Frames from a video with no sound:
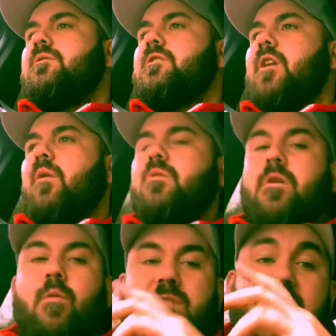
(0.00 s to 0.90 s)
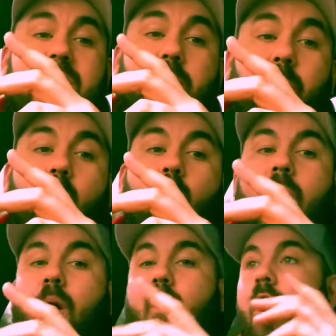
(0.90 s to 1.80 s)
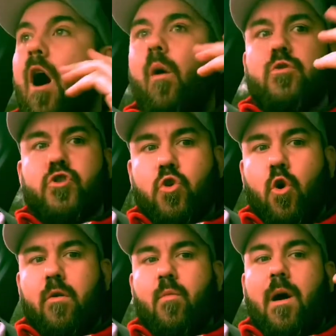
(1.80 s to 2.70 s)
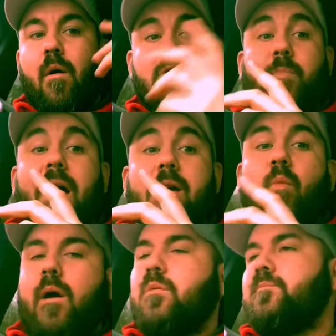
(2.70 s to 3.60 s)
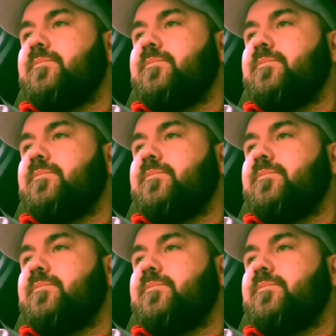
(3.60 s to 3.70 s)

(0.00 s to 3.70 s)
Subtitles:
you know, I was hitting the ball well, I was scoring well, I was playing well.